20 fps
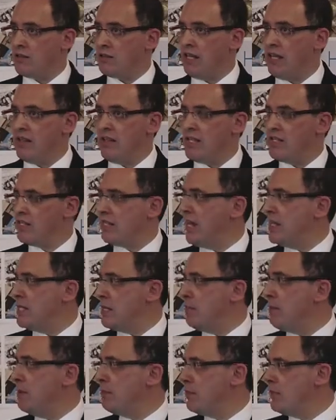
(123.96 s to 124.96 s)
in this case
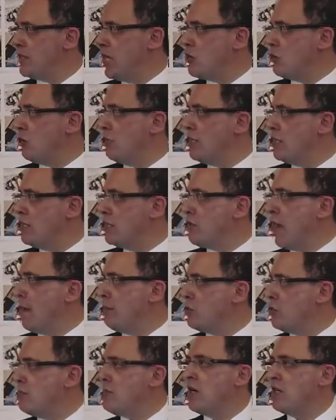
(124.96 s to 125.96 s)
a potential
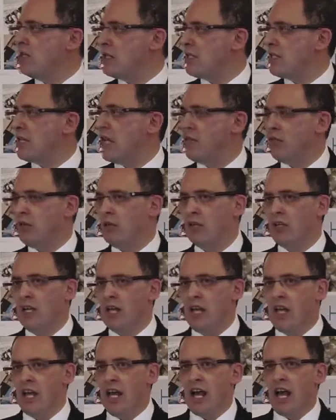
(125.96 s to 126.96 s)
up to master's level?
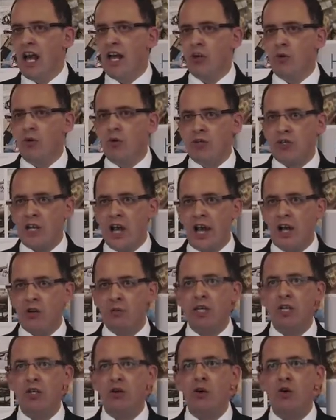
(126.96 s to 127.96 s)
And also how do
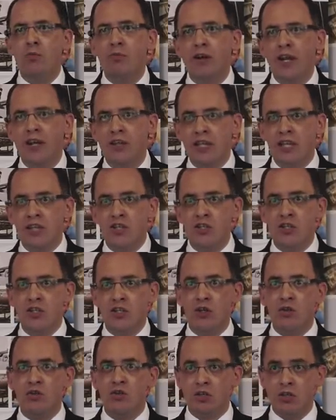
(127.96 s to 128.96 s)
we incorporate the
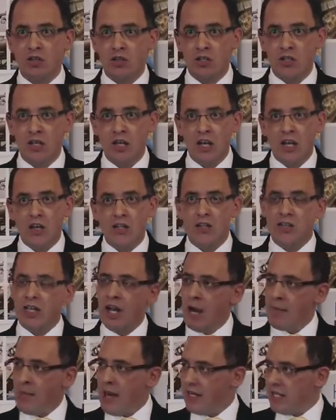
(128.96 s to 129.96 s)
institutions, so the
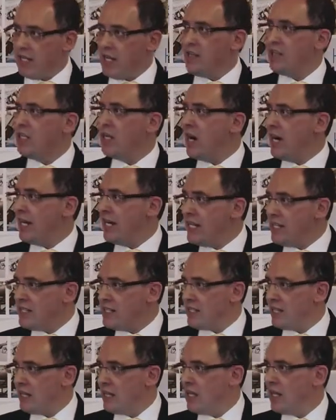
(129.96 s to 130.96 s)
IMechE, the
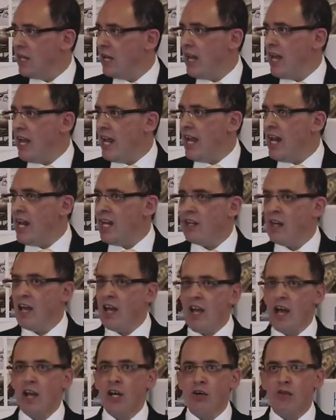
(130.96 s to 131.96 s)
IET, in
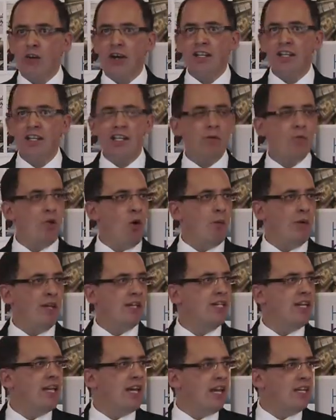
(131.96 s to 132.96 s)
accrediting what we
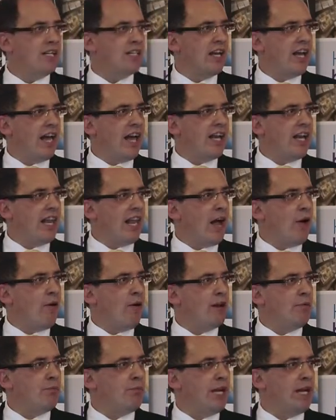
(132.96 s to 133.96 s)
did and
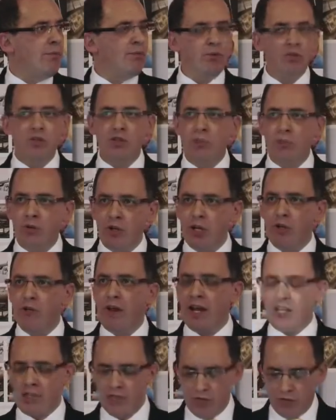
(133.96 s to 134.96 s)
allowing people to
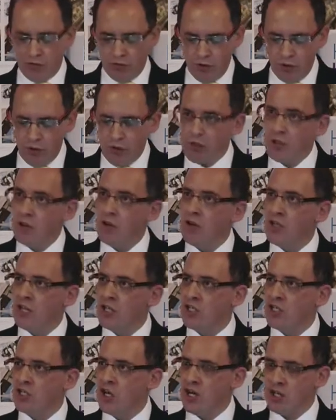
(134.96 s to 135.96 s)
progress through to
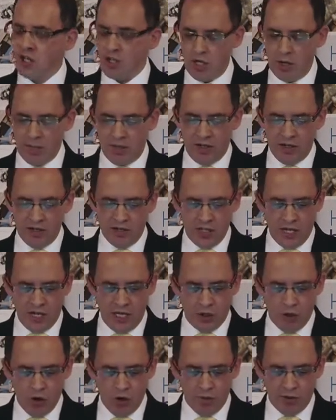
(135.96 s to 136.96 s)
chartership and
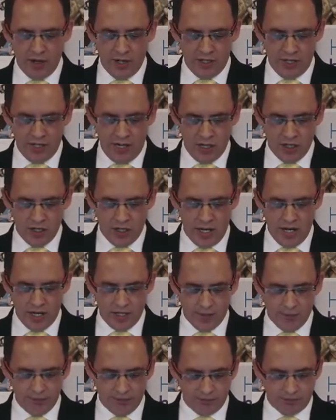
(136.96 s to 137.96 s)
incorporated
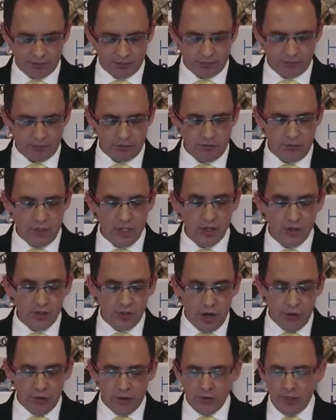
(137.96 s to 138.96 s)
engineers.
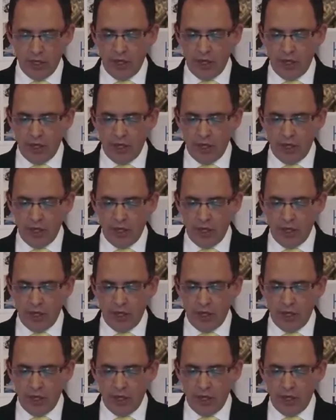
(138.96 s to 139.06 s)
So,